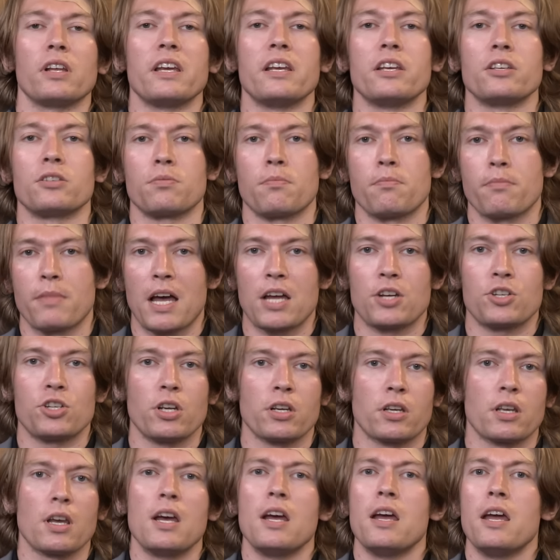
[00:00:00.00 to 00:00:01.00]
is
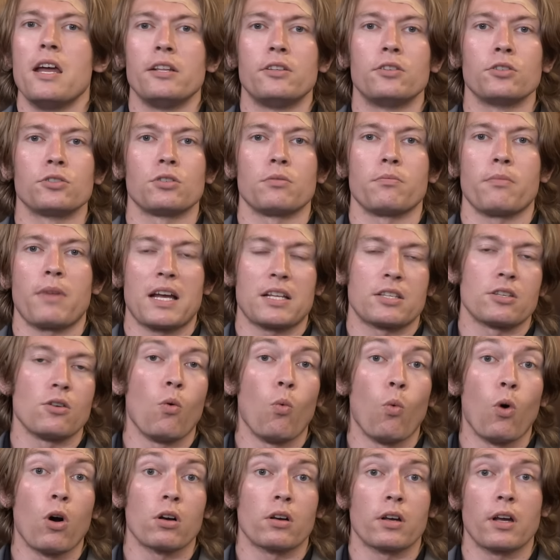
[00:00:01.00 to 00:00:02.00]
magic. It doesn't matter
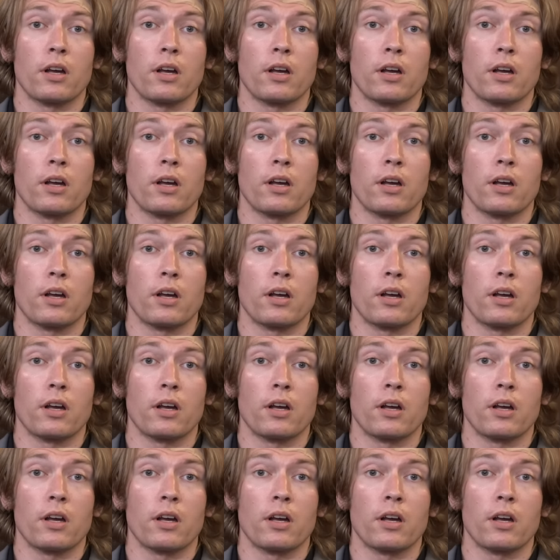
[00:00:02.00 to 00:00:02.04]
what